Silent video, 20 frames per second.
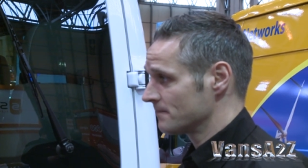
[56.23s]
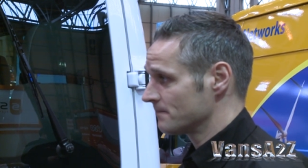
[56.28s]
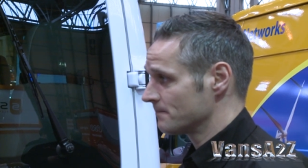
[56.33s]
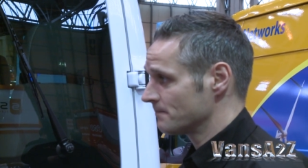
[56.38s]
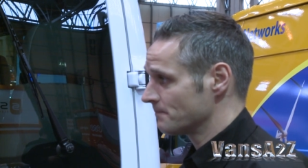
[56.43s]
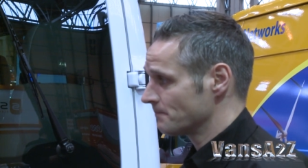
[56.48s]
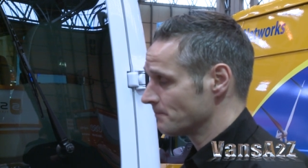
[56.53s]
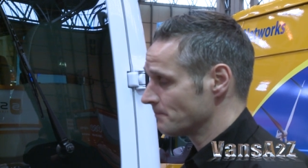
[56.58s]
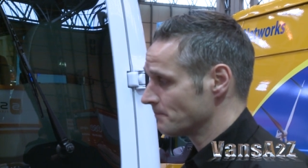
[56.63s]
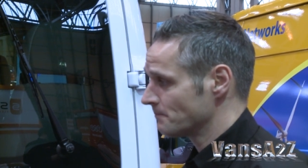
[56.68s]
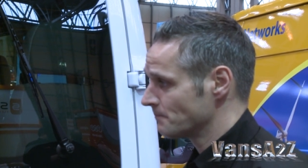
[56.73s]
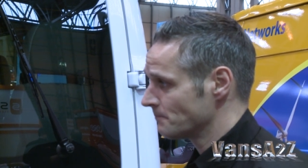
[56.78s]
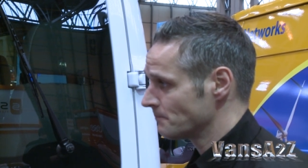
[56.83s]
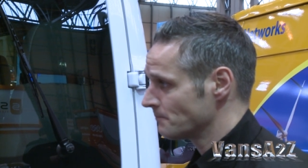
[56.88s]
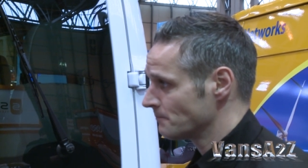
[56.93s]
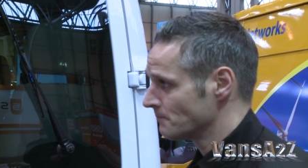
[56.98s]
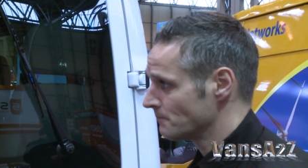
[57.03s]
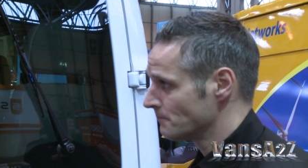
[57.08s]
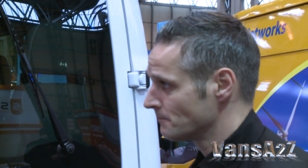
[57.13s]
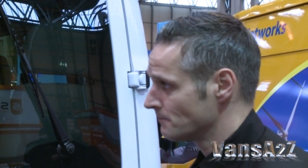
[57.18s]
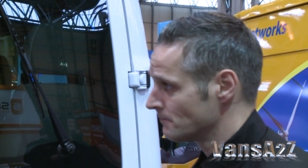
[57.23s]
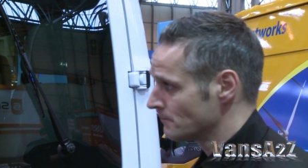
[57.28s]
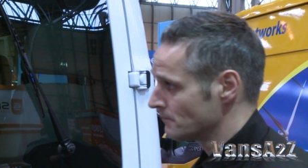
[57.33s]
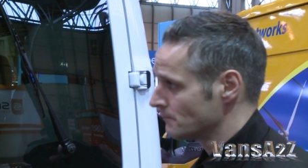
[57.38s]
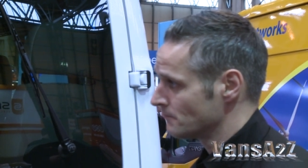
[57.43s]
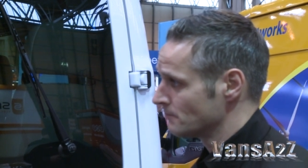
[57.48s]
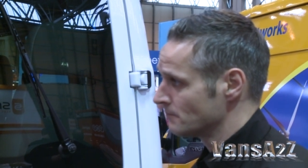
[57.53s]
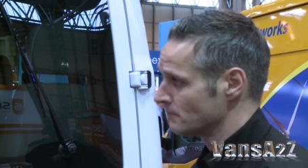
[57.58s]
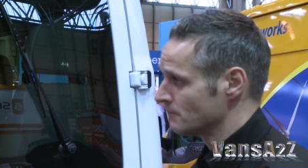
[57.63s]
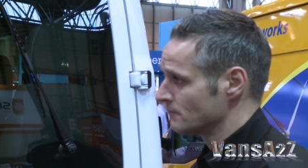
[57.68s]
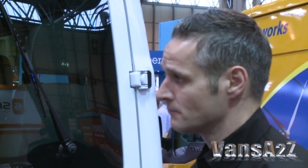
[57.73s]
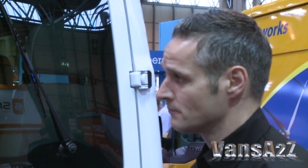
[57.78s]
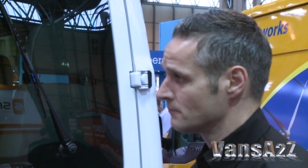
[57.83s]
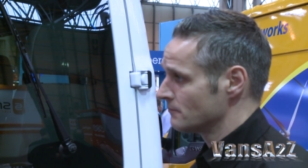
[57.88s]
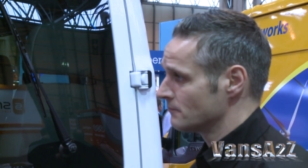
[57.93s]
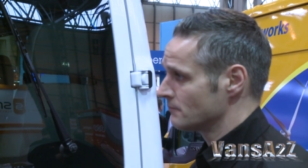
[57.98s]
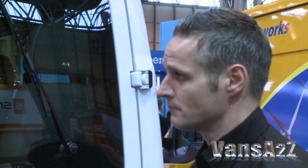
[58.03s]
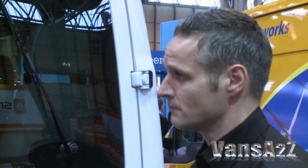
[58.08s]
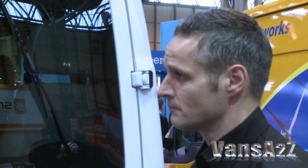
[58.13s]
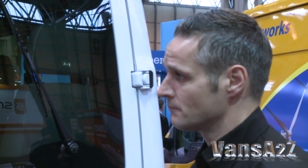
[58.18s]
Okay, and uh, I, you've also just
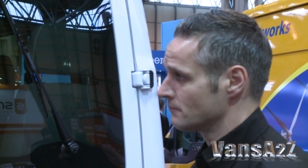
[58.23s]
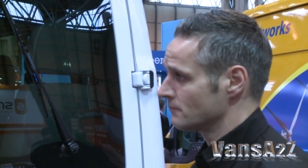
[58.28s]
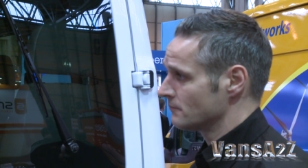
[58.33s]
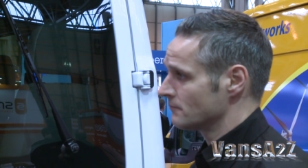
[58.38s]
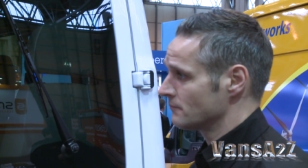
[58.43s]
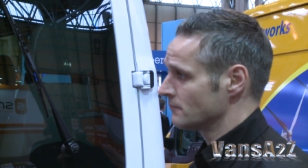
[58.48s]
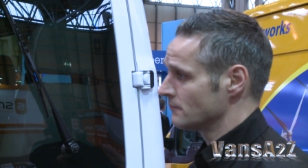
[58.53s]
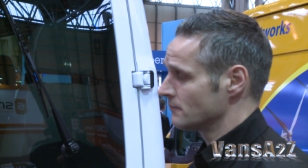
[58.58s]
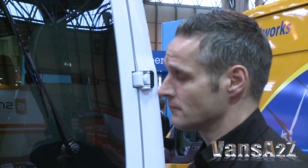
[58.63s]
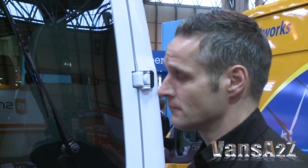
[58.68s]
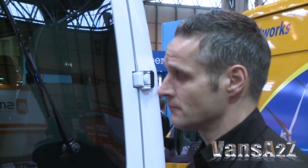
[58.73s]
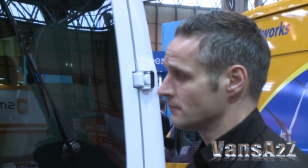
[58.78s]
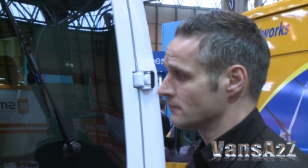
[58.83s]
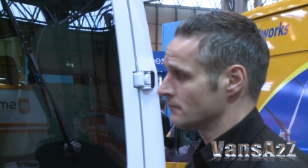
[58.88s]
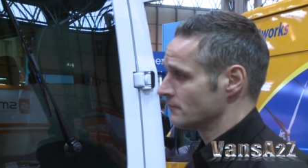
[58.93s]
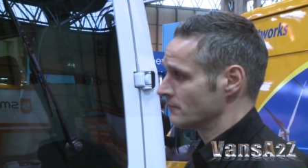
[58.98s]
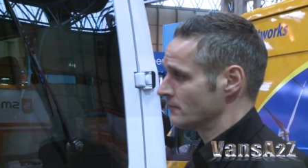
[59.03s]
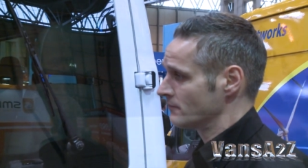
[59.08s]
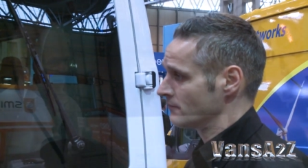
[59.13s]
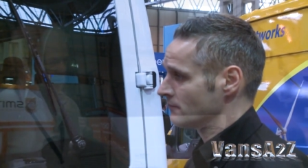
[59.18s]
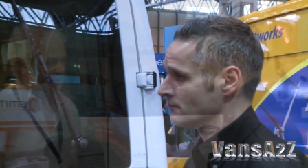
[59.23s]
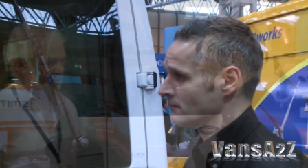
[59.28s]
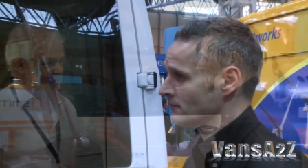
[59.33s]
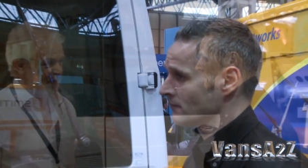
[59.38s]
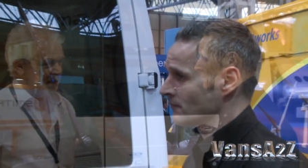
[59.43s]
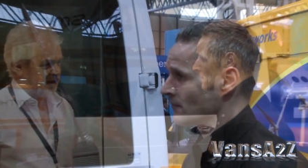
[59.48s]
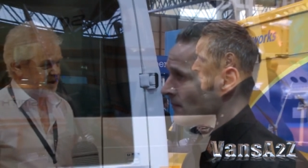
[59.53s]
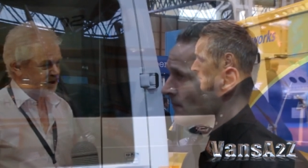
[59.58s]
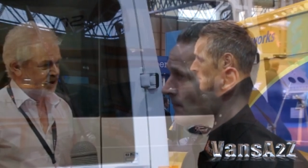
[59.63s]
introduced the crew cab uh,